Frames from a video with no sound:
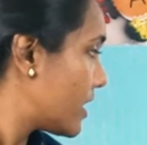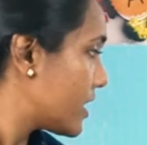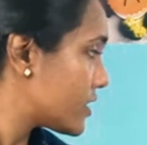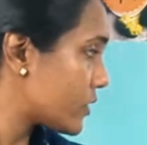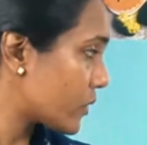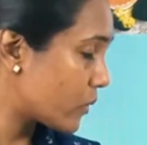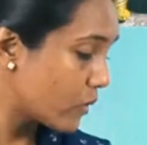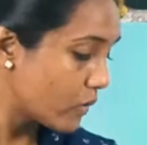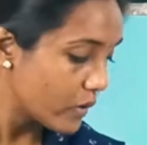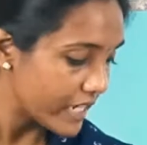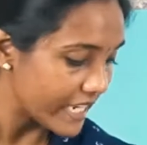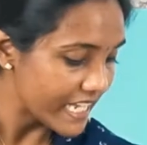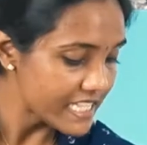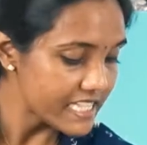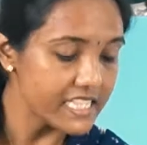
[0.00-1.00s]
So
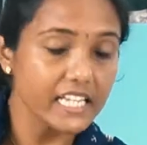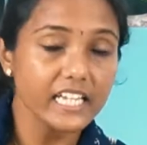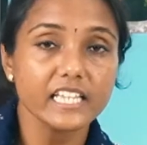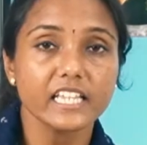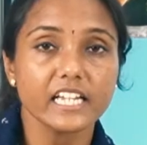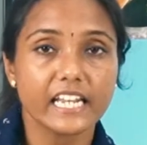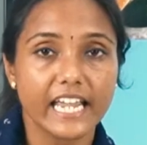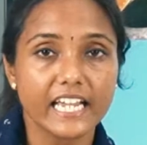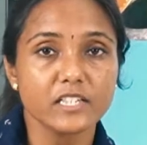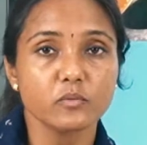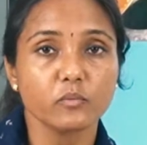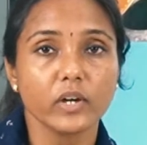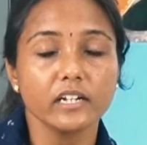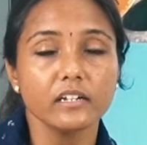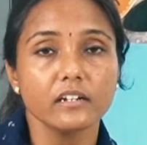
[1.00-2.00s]
let's see the next
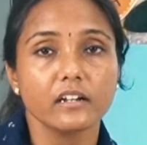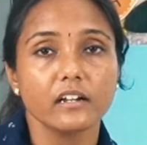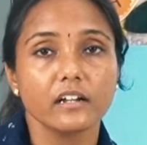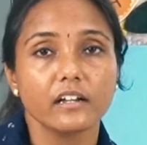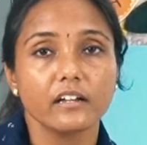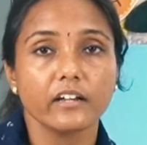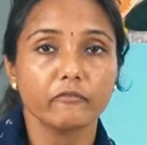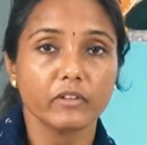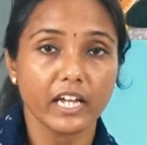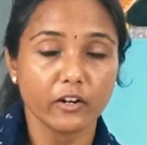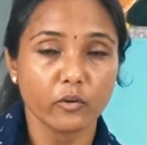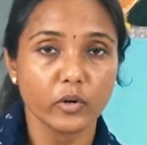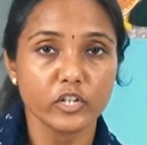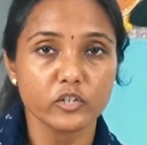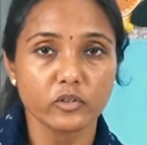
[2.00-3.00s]
one we are
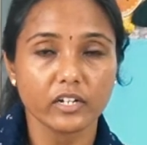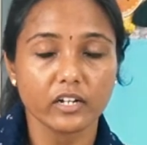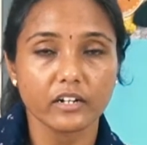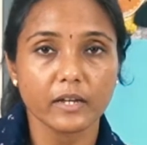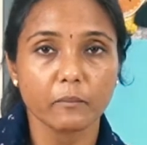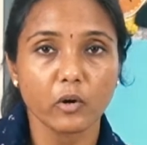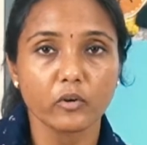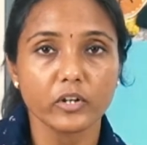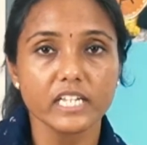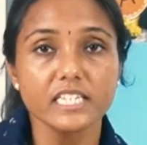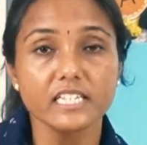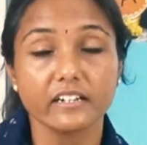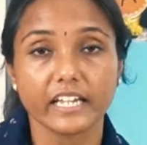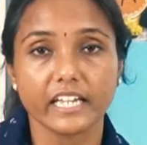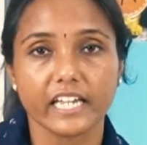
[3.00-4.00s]
going to learn about
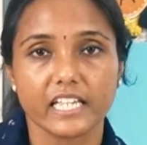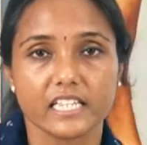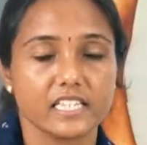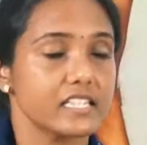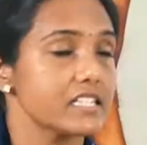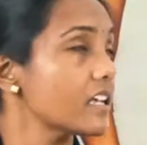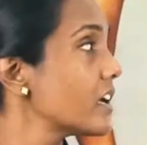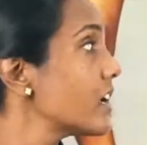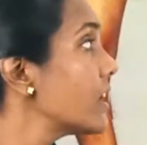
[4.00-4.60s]
is rickets.